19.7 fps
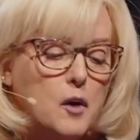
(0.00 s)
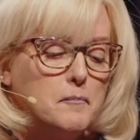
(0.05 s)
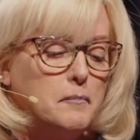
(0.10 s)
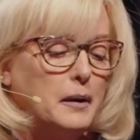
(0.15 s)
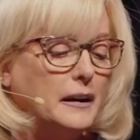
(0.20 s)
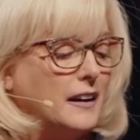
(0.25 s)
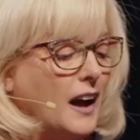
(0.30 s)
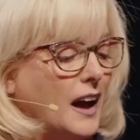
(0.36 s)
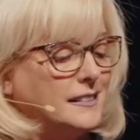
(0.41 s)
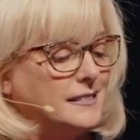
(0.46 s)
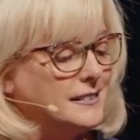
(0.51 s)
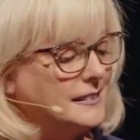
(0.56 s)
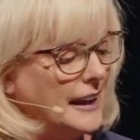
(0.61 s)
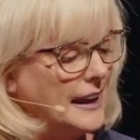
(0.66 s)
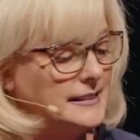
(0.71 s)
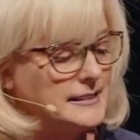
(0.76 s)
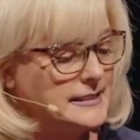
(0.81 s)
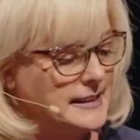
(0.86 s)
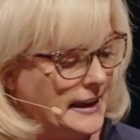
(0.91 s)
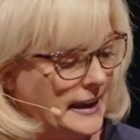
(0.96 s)
But God
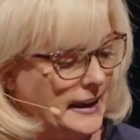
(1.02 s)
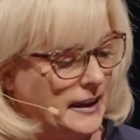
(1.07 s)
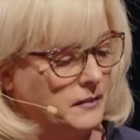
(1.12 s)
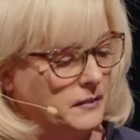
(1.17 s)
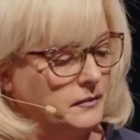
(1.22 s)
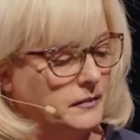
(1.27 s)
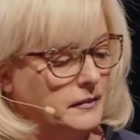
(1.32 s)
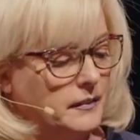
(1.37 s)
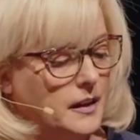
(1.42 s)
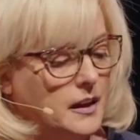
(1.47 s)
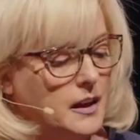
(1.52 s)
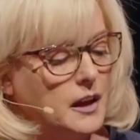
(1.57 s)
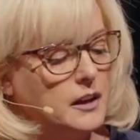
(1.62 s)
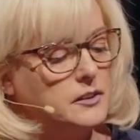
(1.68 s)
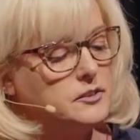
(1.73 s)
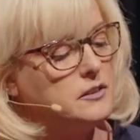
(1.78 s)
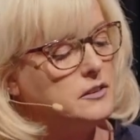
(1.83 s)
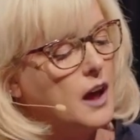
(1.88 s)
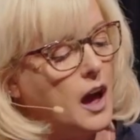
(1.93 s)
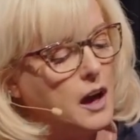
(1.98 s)
said to him,
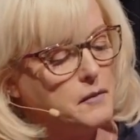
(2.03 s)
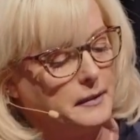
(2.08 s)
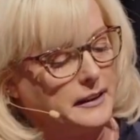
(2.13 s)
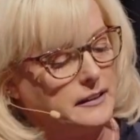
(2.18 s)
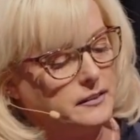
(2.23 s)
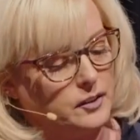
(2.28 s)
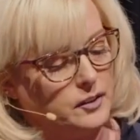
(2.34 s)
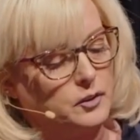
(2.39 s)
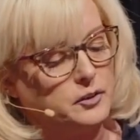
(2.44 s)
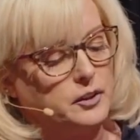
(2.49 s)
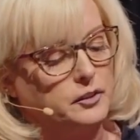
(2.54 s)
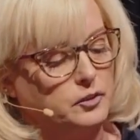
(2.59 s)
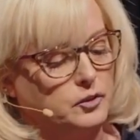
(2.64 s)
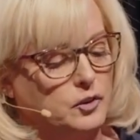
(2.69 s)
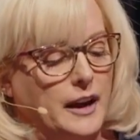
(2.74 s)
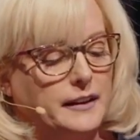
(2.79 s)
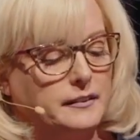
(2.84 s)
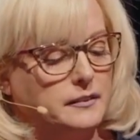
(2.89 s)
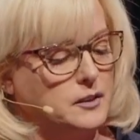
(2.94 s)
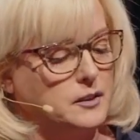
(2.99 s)
Do not be so
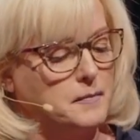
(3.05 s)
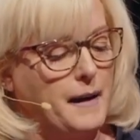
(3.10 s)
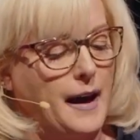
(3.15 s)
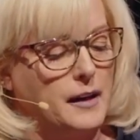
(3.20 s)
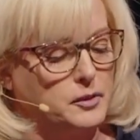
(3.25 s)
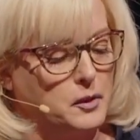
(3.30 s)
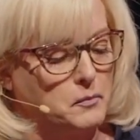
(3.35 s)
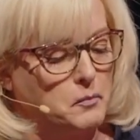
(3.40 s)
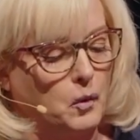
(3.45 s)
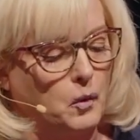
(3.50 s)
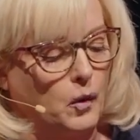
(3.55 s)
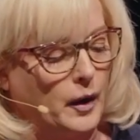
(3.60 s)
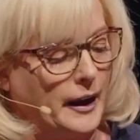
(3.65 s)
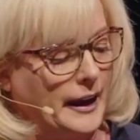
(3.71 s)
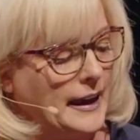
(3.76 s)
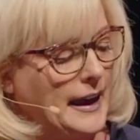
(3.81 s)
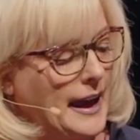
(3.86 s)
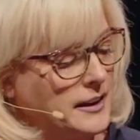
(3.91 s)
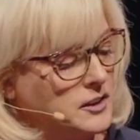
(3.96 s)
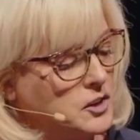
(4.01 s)
distressed about the
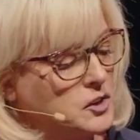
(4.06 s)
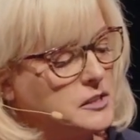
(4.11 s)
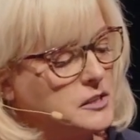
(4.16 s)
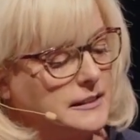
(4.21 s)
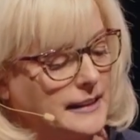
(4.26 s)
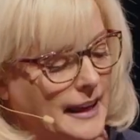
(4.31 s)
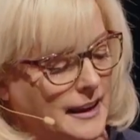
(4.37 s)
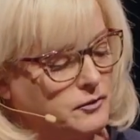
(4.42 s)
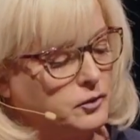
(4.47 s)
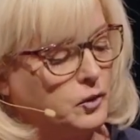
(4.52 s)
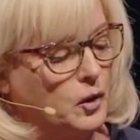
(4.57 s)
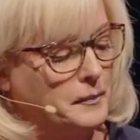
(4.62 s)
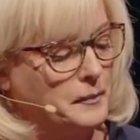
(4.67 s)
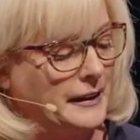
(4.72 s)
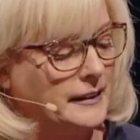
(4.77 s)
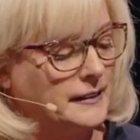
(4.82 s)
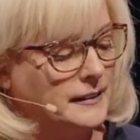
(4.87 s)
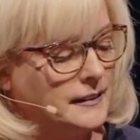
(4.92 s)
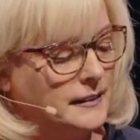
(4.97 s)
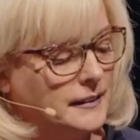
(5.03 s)
boy and your slave
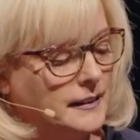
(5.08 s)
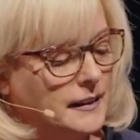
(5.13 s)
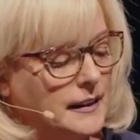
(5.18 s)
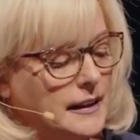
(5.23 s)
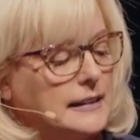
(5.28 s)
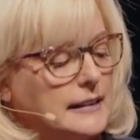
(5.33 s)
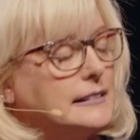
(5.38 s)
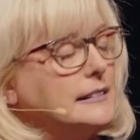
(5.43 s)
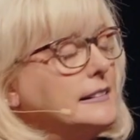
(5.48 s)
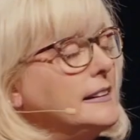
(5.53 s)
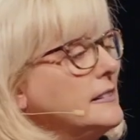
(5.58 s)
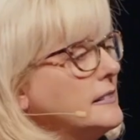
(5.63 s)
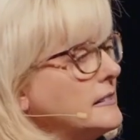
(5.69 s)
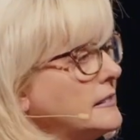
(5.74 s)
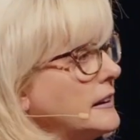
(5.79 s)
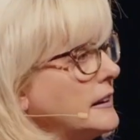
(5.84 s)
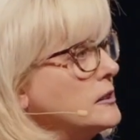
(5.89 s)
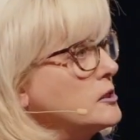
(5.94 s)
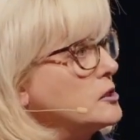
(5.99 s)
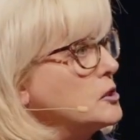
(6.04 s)
woman.
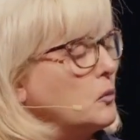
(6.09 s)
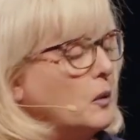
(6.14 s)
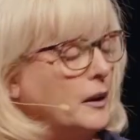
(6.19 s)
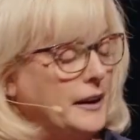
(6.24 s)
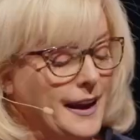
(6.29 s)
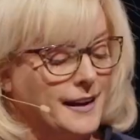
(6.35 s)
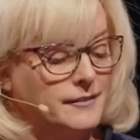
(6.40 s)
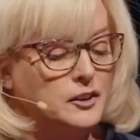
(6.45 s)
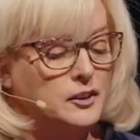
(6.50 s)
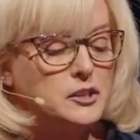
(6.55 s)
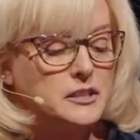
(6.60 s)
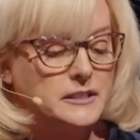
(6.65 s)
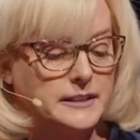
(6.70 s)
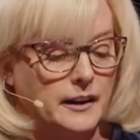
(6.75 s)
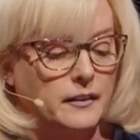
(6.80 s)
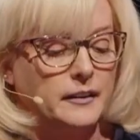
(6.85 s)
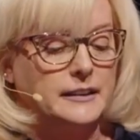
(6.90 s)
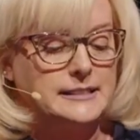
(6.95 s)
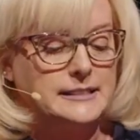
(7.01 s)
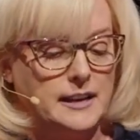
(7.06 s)
Listen to whatever
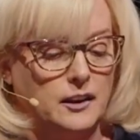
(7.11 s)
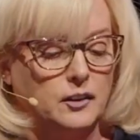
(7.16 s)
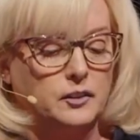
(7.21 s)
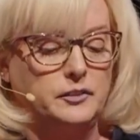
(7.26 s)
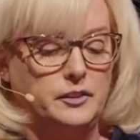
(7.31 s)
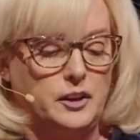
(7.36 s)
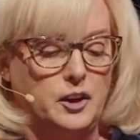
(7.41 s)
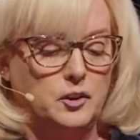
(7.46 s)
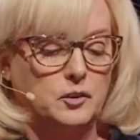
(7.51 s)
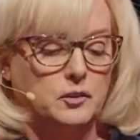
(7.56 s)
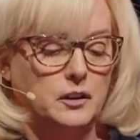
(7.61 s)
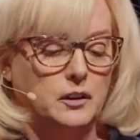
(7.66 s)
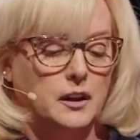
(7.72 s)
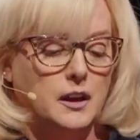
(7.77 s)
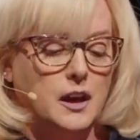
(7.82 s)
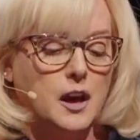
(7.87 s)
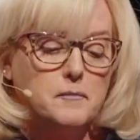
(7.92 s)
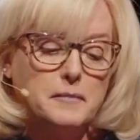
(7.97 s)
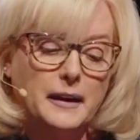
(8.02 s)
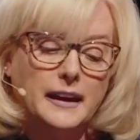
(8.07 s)
Sarah tells you,
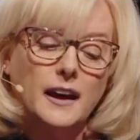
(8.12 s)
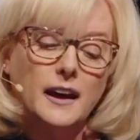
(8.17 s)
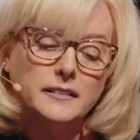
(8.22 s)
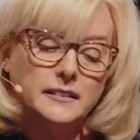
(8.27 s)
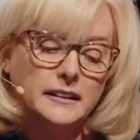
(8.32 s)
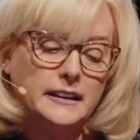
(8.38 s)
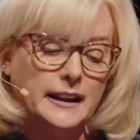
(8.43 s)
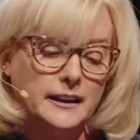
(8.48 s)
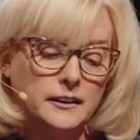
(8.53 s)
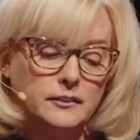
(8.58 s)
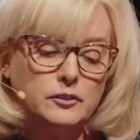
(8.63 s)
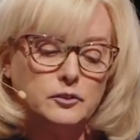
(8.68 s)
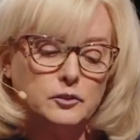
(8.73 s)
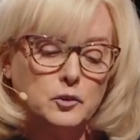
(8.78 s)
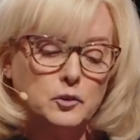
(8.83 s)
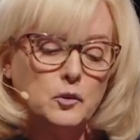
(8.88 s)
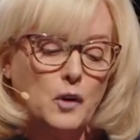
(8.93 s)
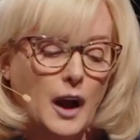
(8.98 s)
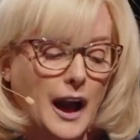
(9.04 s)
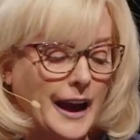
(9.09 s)
because it is
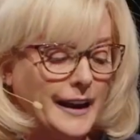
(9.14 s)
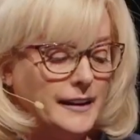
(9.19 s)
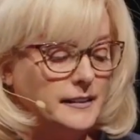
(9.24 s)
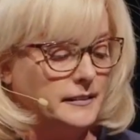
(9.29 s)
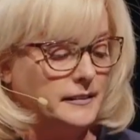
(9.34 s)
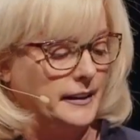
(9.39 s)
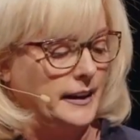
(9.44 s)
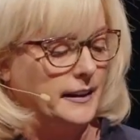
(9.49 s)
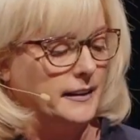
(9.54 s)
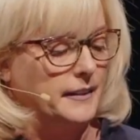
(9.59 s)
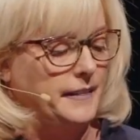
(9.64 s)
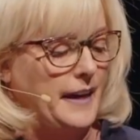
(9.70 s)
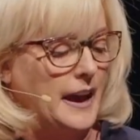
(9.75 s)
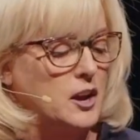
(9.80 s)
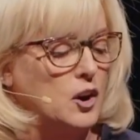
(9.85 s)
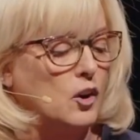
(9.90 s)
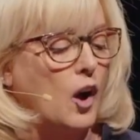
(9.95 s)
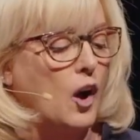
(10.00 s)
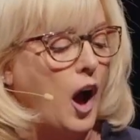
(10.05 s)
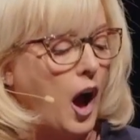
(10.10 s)
through Isaac that
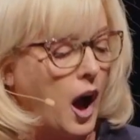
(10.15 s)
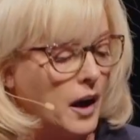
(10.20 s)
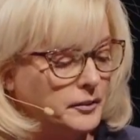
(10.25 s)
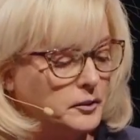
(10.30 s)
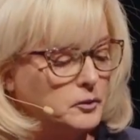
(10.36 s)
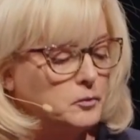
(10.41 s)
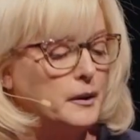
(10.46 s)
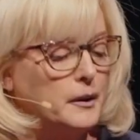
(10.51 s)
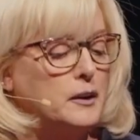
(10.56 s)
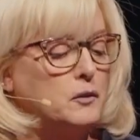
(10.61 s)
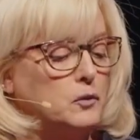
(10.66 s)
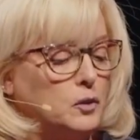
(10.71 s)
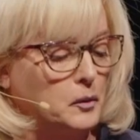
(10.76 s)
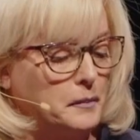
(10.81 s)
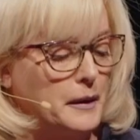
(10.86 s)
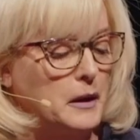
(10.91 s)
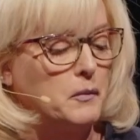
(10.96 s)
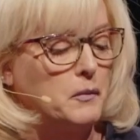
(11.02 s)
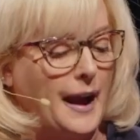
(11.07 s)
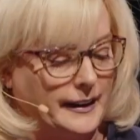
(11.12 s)
your offspring
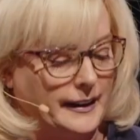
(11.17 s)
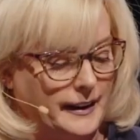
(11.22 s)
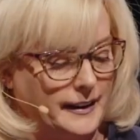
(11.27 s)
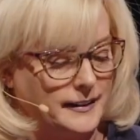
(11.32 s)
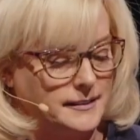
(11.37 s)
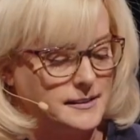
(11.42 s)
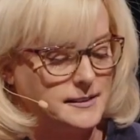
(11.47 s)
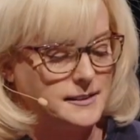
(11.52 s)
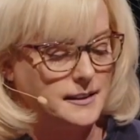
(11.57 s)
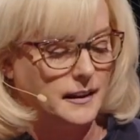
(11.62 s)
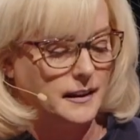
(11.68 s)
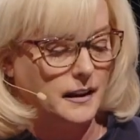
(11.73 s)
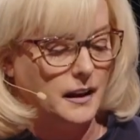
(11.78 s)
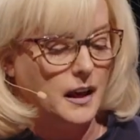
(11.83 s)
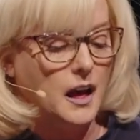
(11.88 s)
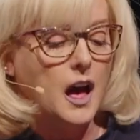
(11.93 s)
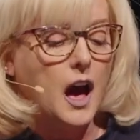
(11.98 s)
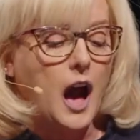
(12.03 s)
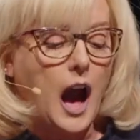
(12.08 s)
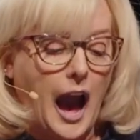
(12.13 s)
be reckoned.
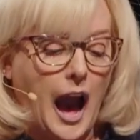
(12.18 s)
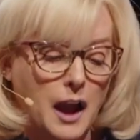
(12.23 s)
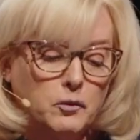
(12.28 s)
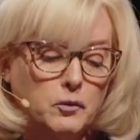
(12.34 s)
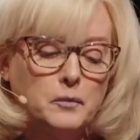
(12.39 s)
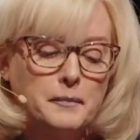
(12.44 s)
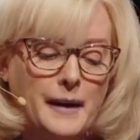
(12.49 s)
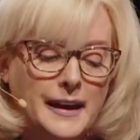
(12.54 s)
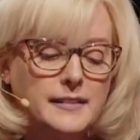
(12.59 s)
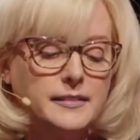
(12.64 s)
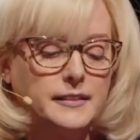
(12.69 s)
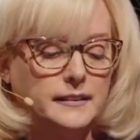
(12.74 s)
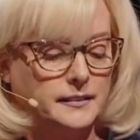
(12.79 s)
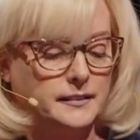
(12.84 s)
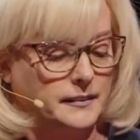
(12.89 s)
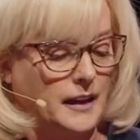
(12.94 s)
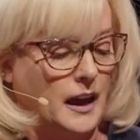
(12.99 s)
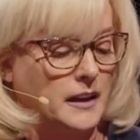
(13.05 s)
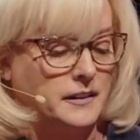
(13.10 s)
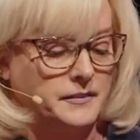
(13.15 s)
I will make the
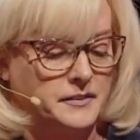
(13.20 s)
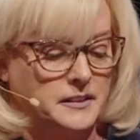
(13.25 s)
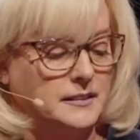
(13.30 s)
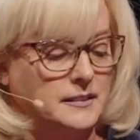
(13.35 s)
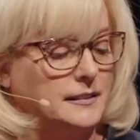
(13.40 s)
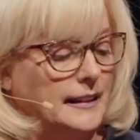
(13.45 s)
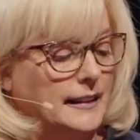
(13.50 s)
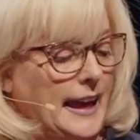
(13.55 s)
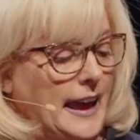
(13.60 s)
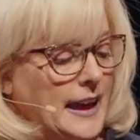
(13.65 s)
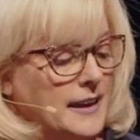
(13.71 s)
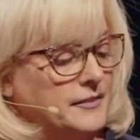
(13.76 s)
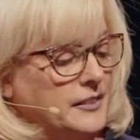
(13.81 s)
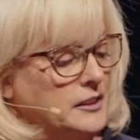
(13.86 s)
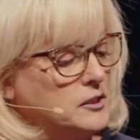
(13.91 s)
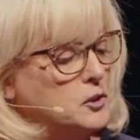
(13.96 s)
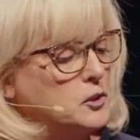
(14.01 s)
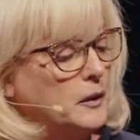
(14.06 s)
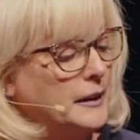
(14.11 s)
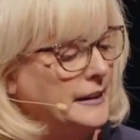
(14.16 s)
son of the slave
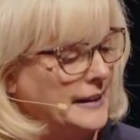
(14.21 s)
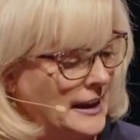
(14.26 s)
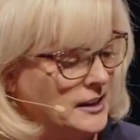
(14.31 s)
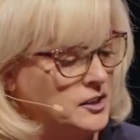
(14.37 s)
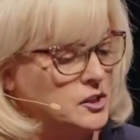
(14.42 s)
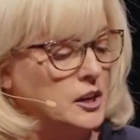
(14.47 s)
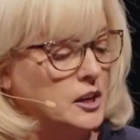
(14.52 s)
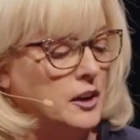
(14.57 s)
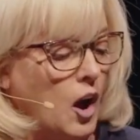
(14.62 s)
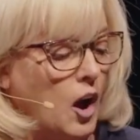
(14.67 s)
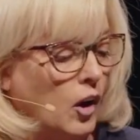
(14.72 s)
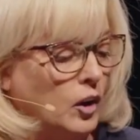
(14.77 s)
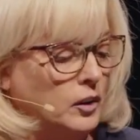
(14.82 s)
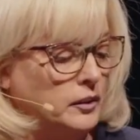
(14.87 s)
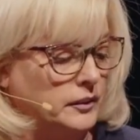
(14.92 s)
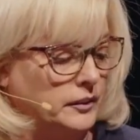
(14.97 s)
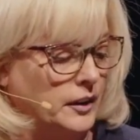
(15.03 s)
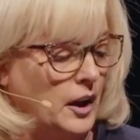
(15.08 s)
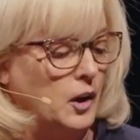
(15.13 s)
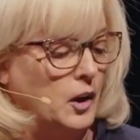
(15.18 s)
into a nation
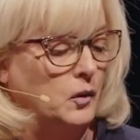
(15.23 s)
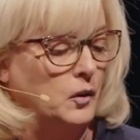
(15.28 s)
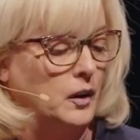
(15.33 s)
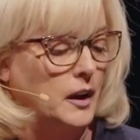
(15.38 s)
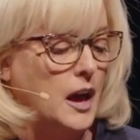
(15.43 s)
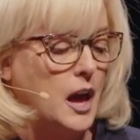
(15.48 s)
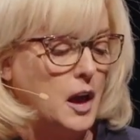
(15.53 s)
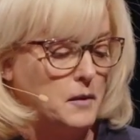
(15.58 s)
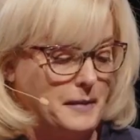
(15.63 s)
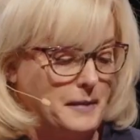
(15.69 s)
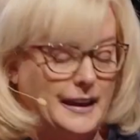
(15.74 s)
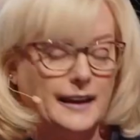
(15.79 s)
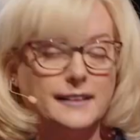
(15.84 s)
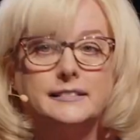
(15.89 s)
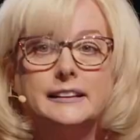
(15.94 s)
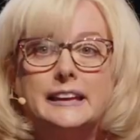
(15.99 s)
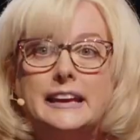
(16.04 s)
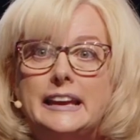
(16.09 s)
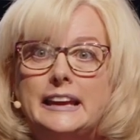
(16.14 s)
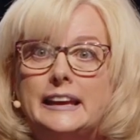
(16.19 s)
also,
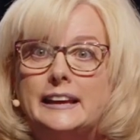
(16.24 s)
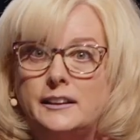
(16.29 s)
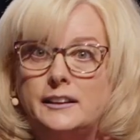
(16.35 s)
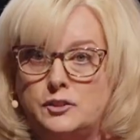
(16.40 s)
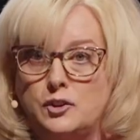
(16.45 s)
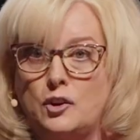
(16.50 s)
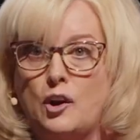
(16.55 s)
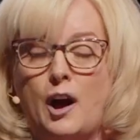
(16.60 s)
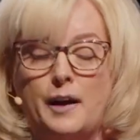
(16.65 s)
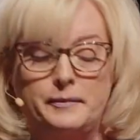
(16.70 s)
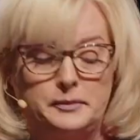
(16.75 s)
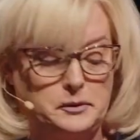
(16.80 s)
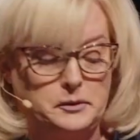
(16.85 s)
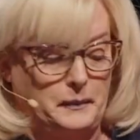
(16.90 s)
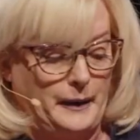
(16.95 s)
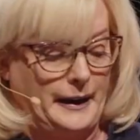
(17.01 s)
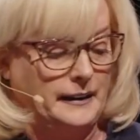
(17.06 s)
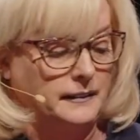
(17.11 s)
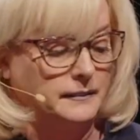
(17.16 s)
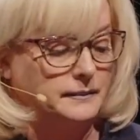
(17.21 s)
because he is your
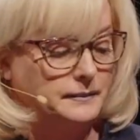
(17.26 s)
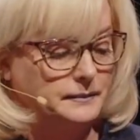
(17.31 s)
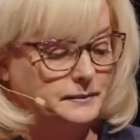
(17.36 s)
offspring.